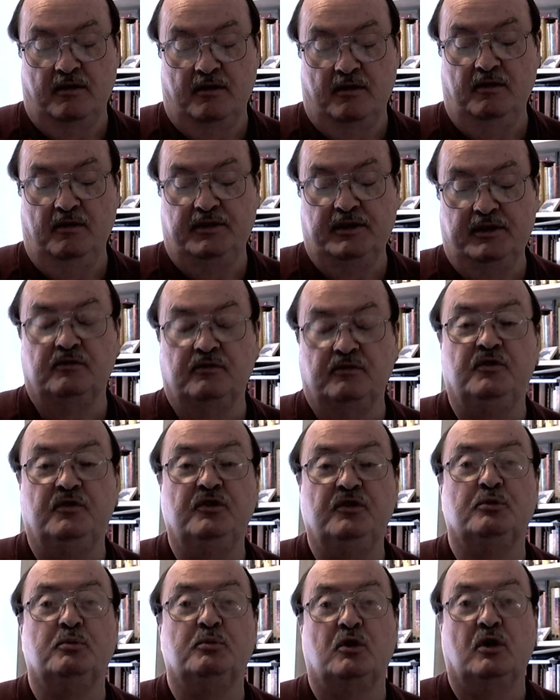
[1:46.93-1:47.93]
the
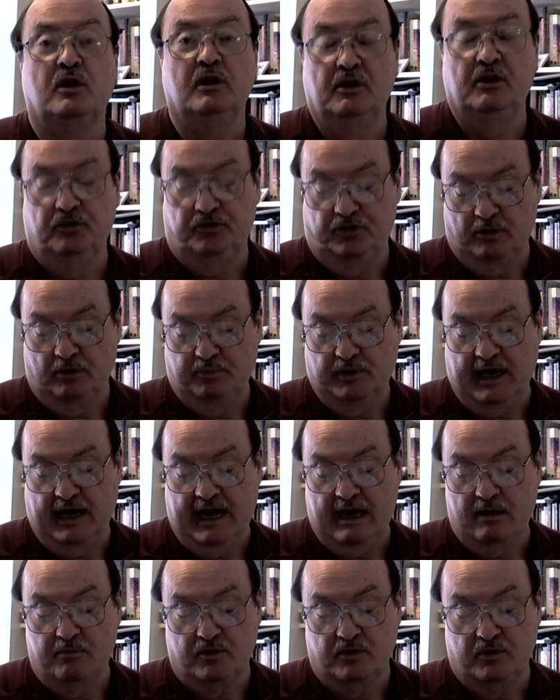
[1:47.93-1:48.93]
invisible close-up
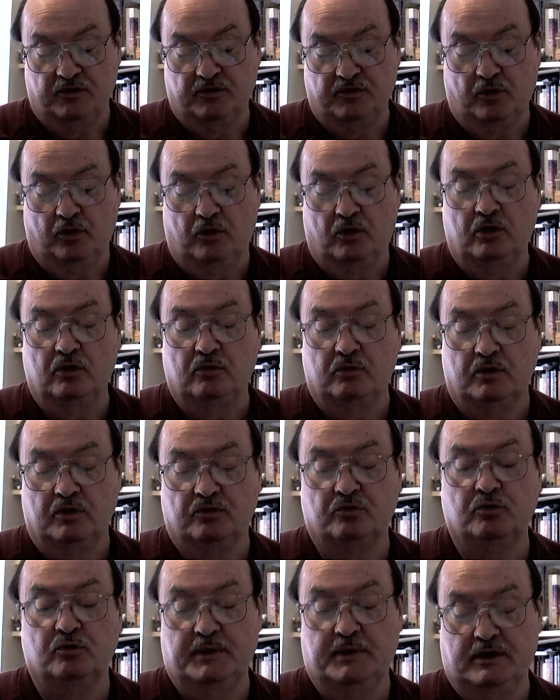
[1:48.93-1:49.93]
cameras always
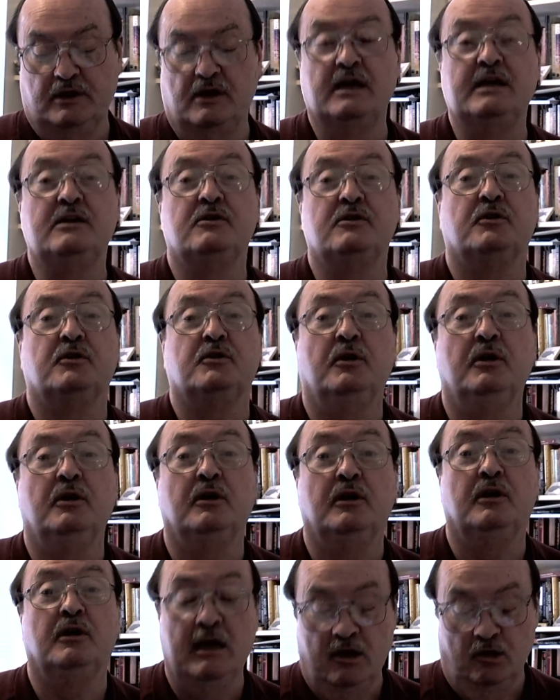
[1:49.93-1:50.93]
will be kind to
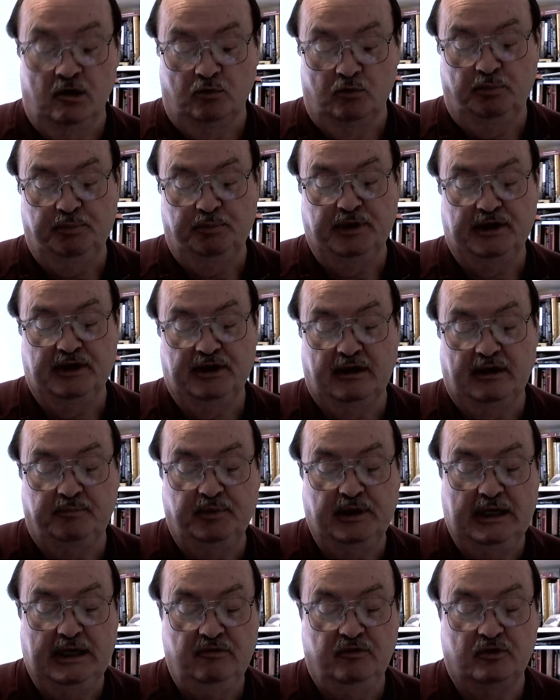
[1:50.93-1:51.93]
her, will pick up
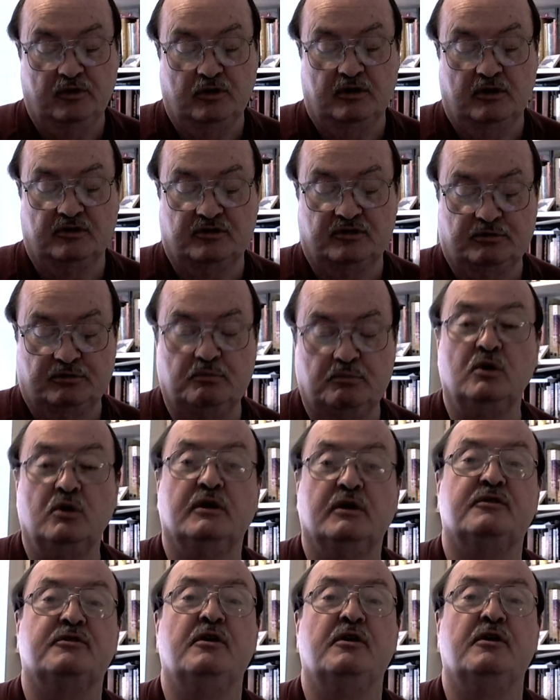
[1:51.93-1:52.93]
even her
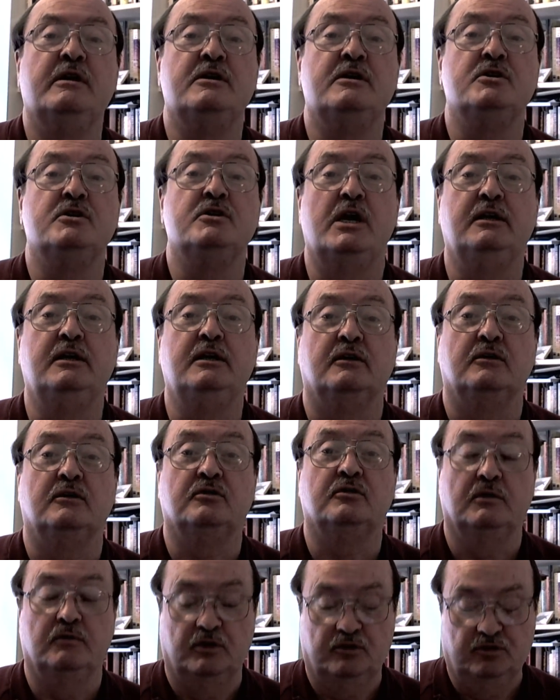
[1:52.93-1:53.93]
smallest shadings
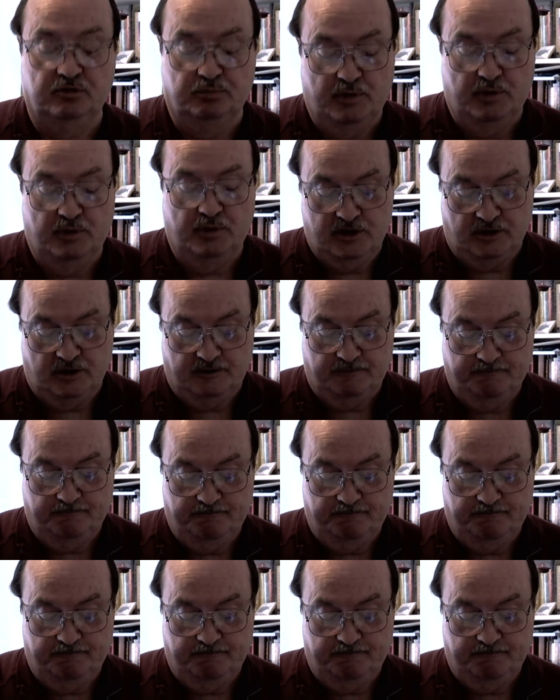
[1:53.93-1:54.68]
of expression